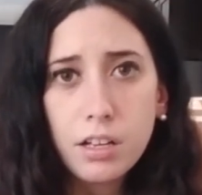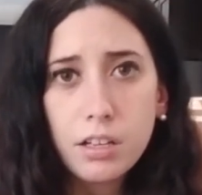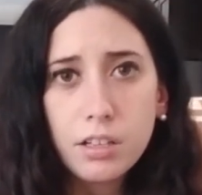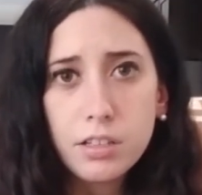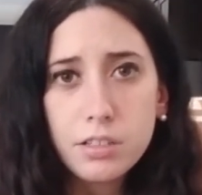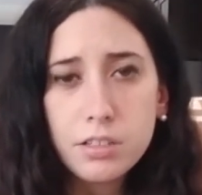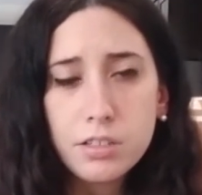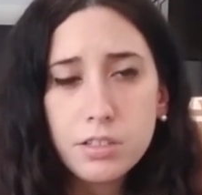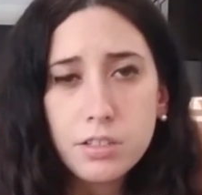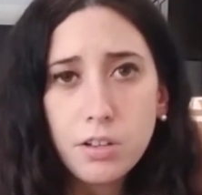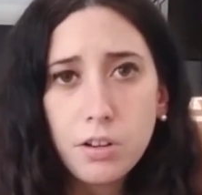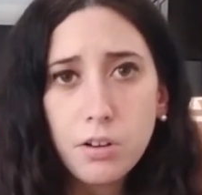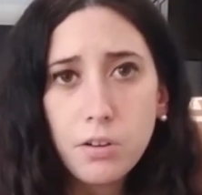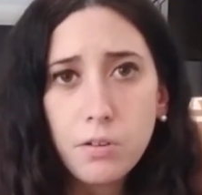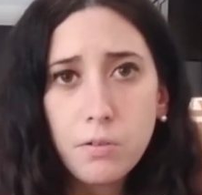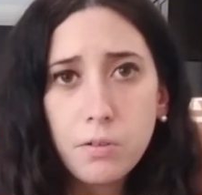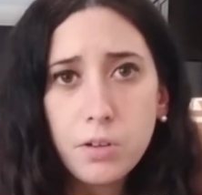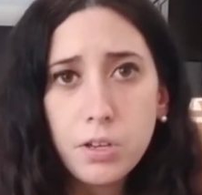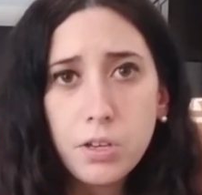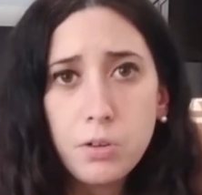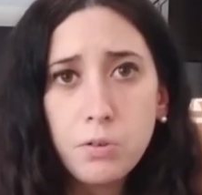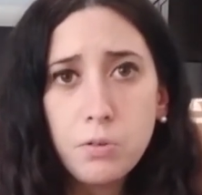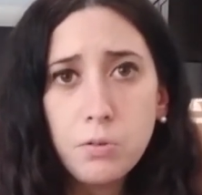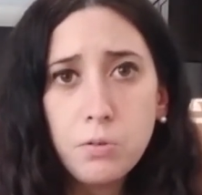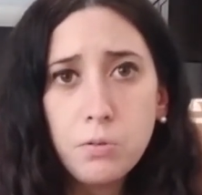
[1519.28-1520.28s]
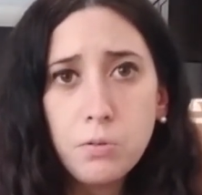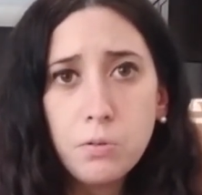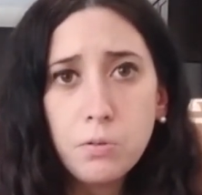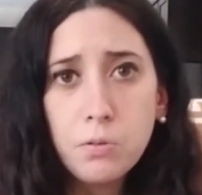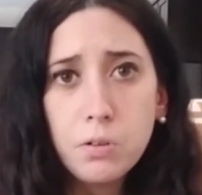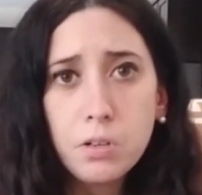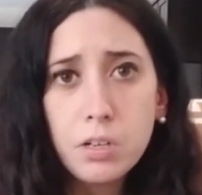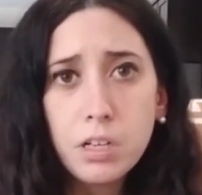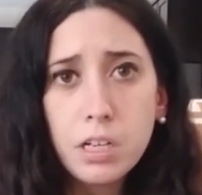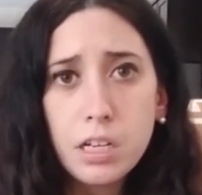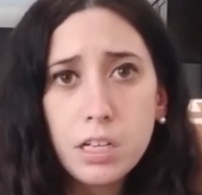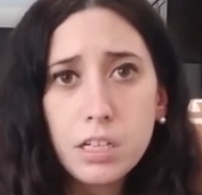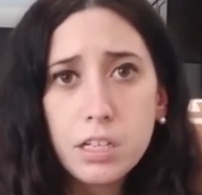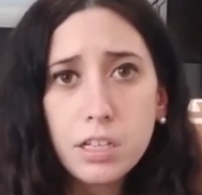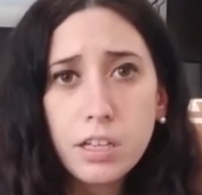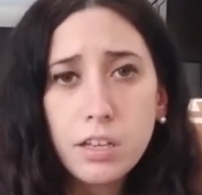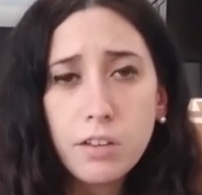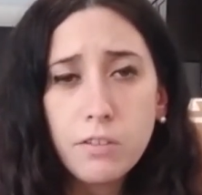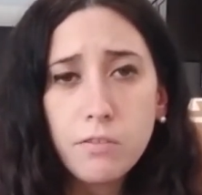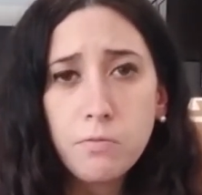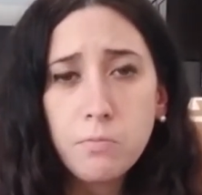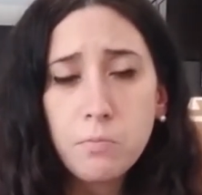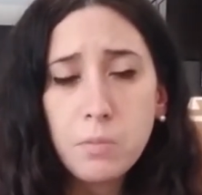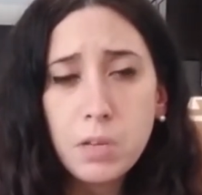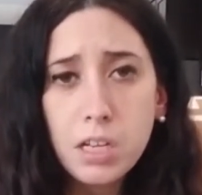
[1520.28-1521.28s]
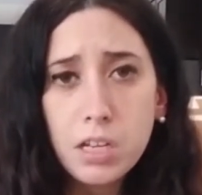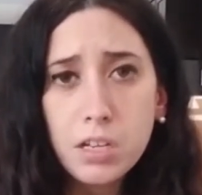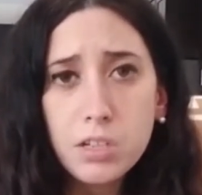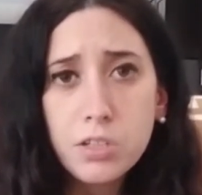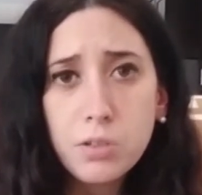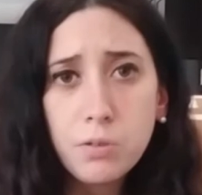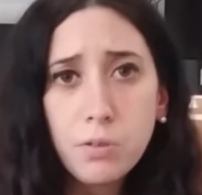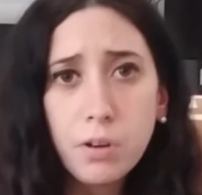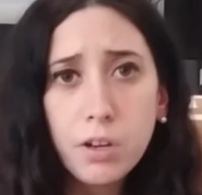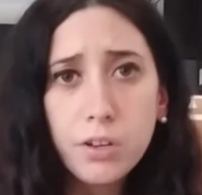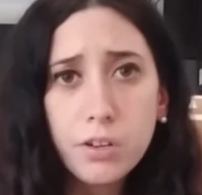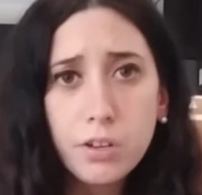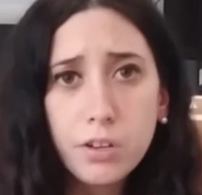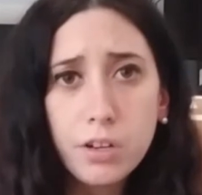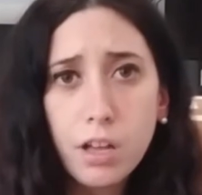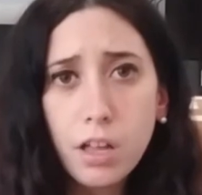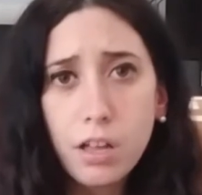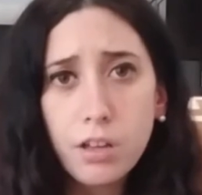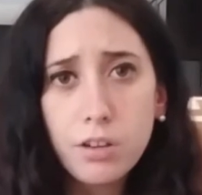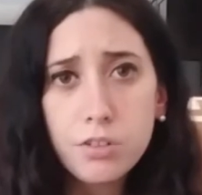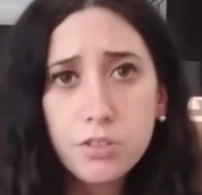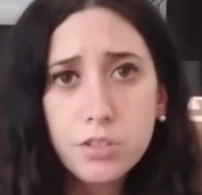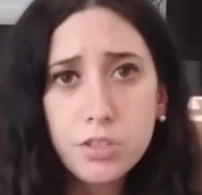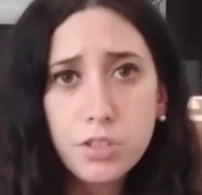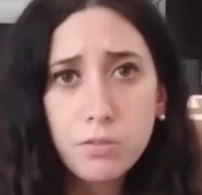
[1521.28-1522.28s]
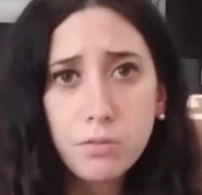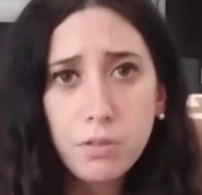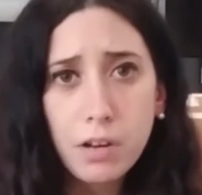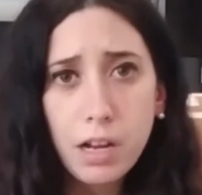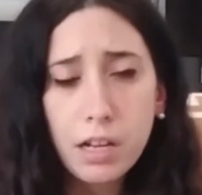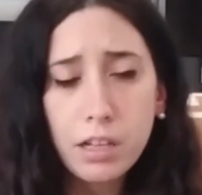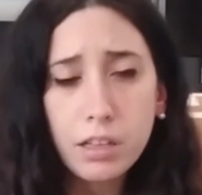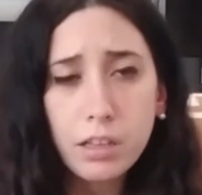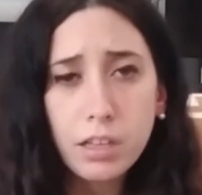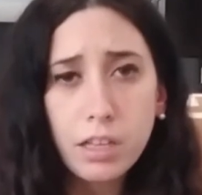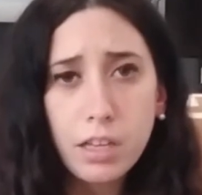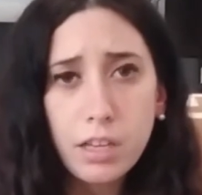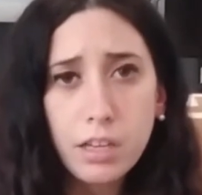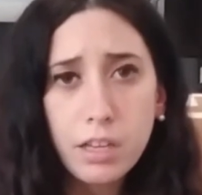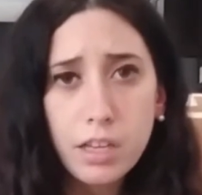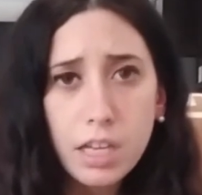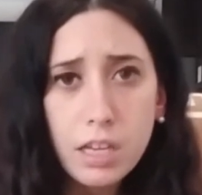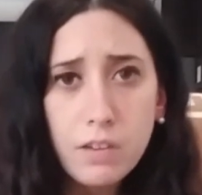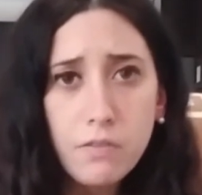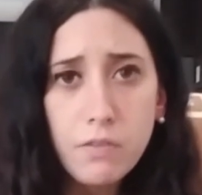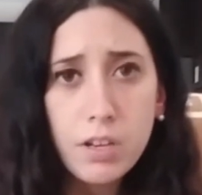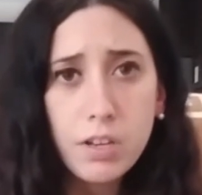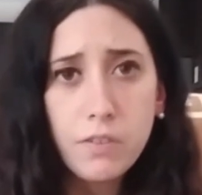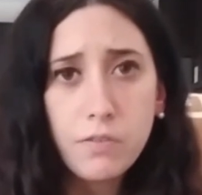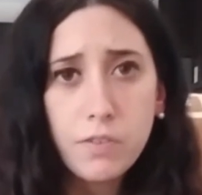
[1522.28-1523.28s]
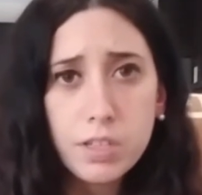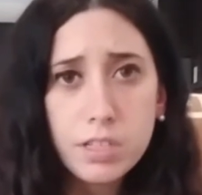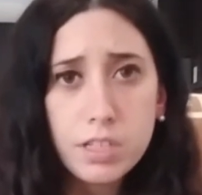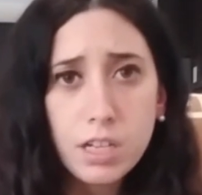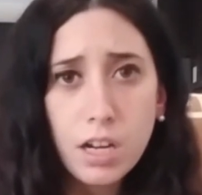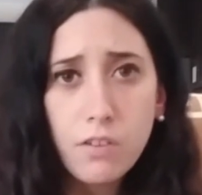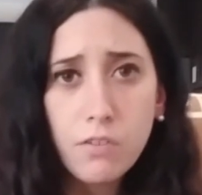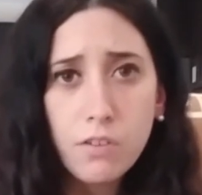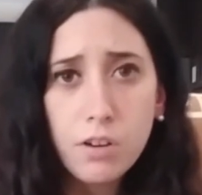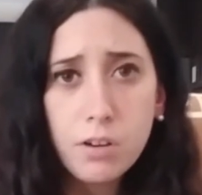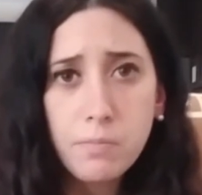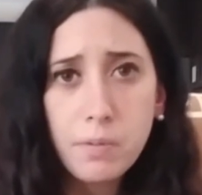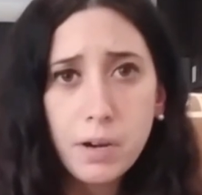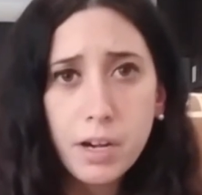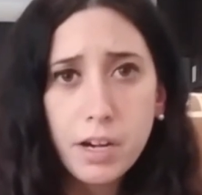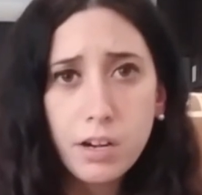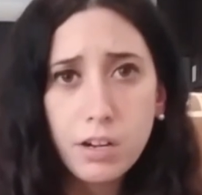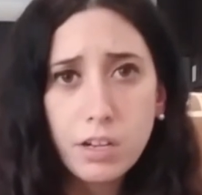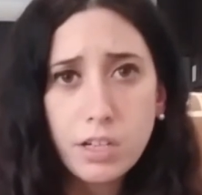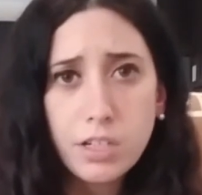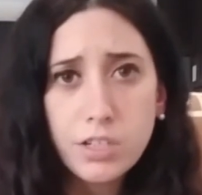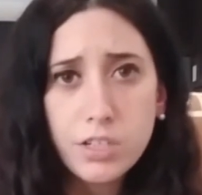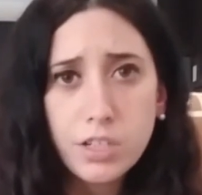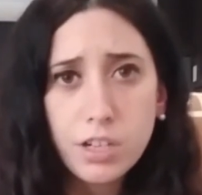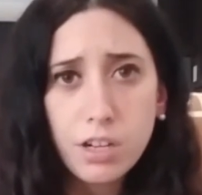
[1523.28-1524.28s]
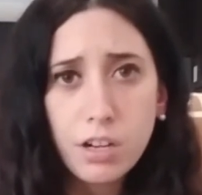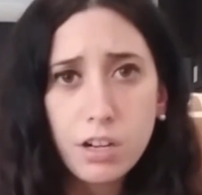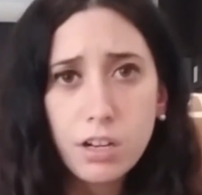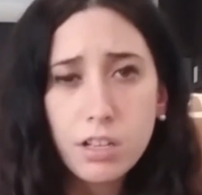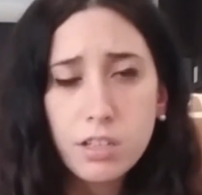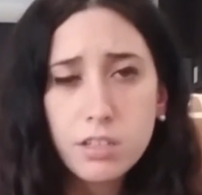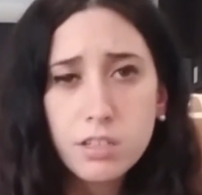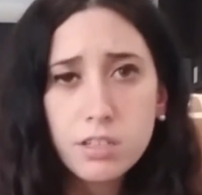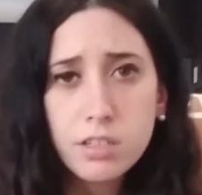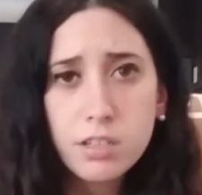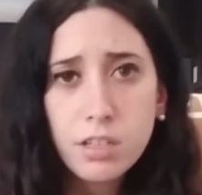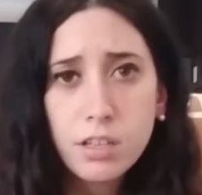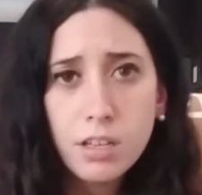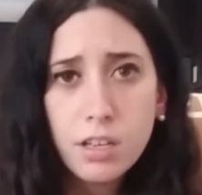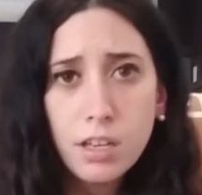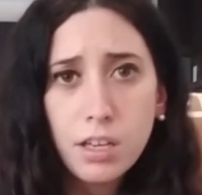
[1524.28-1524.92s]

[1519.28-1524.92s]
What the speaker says: so you need to give me $200 directly, even if it's covered by your insurance,